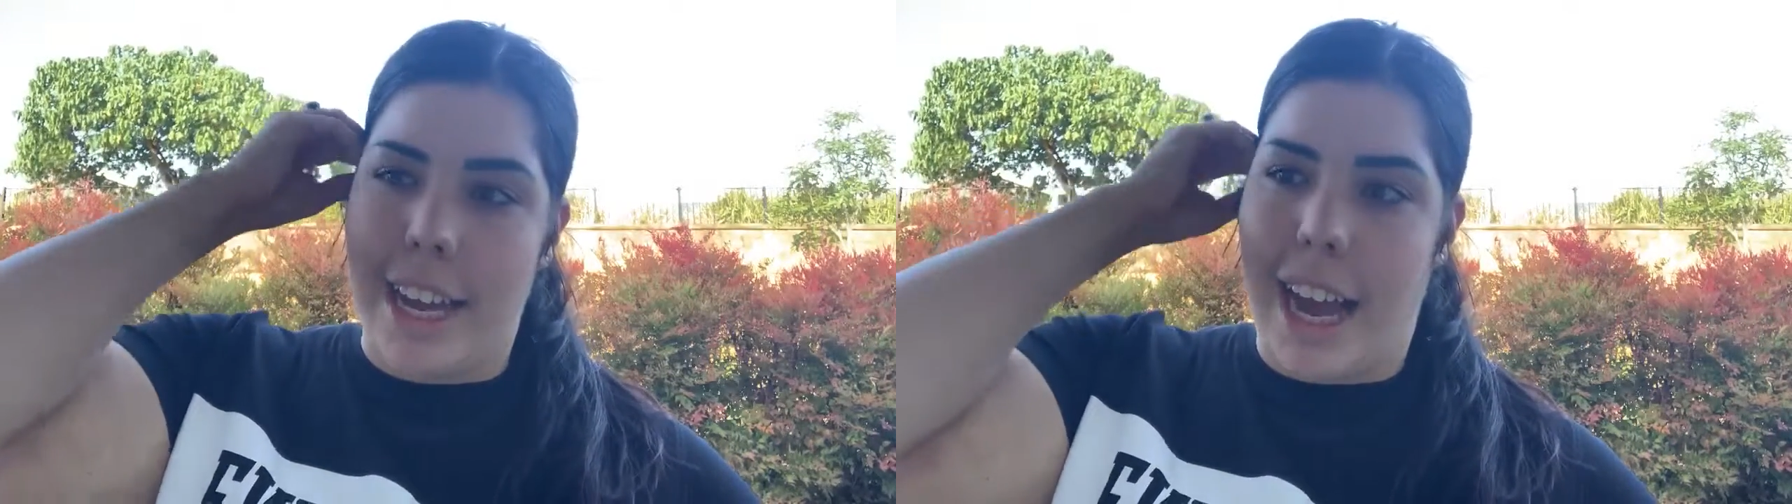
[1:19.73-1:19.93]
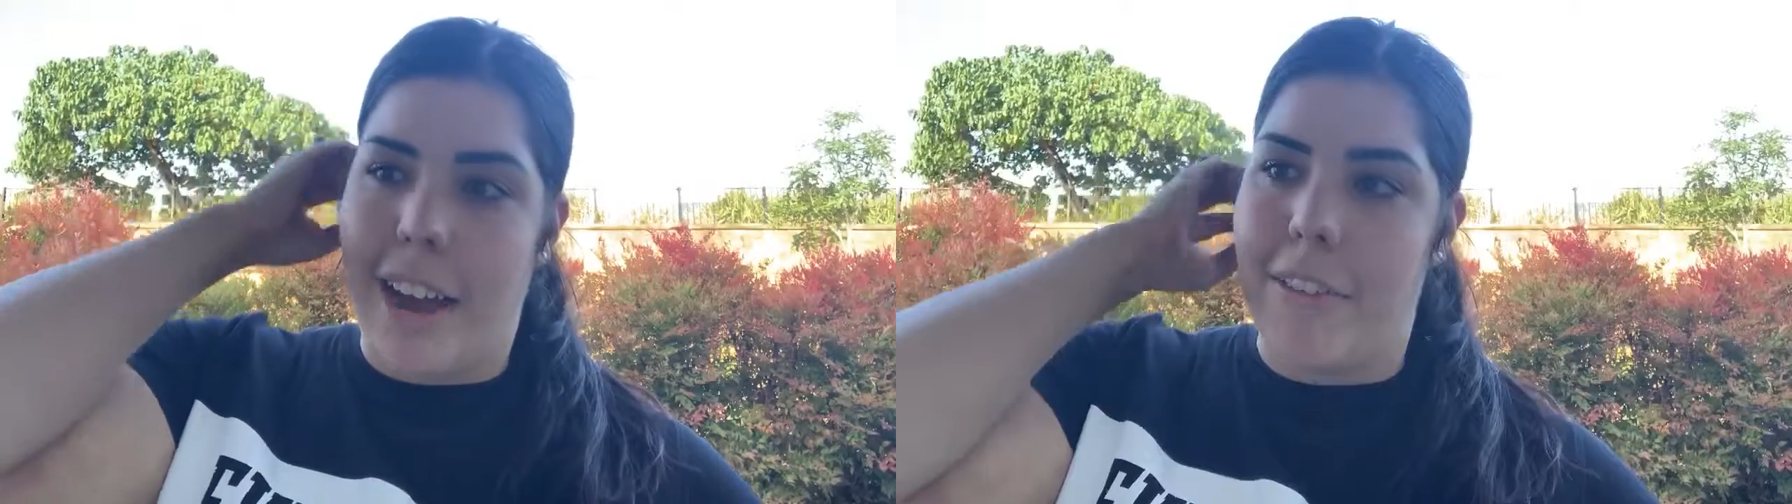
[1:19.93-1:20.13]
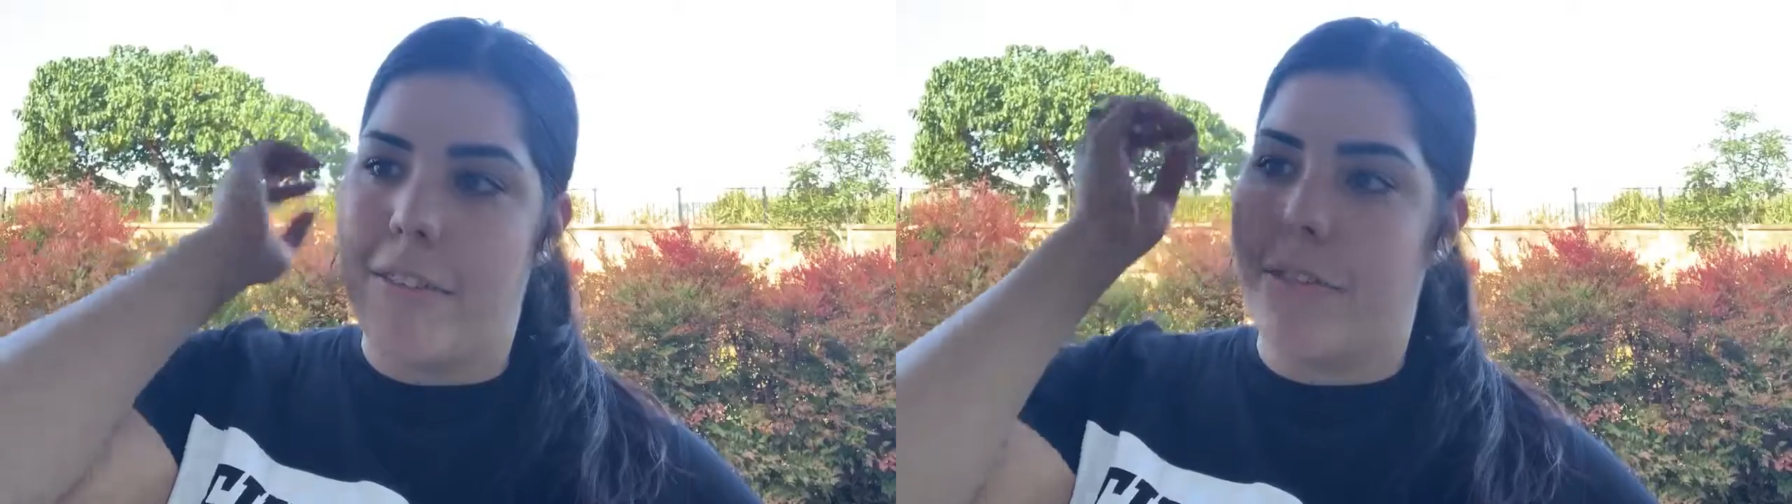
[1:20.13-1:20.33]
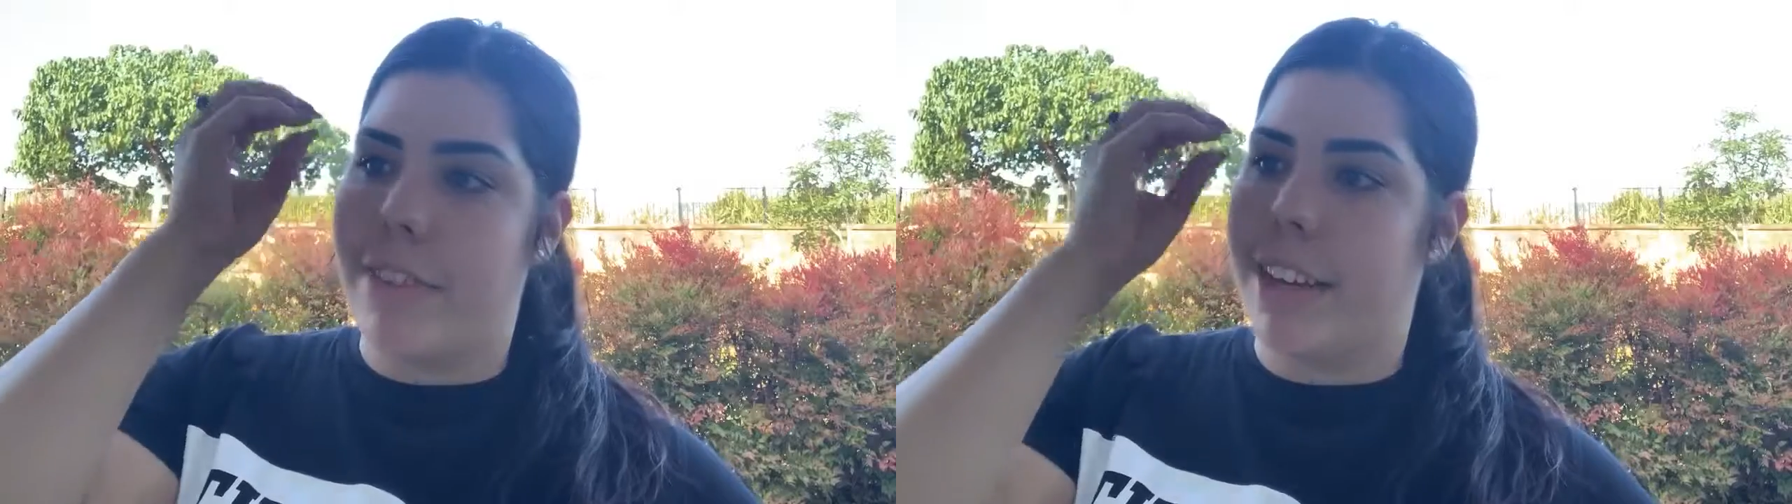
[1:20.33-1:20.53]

have